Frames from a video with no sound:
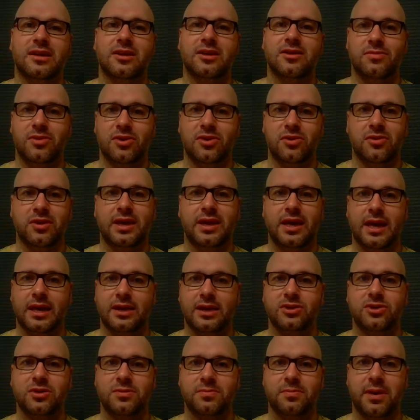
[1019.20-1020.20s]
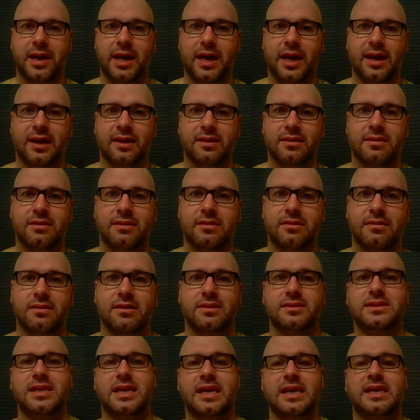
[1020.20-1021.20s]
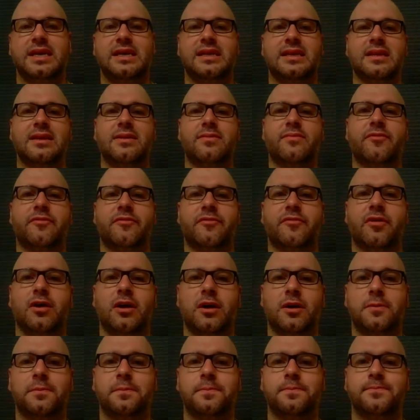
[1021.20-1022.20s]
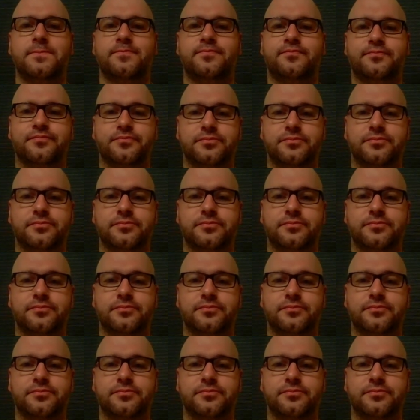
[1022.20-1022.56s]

communication path, taking them from,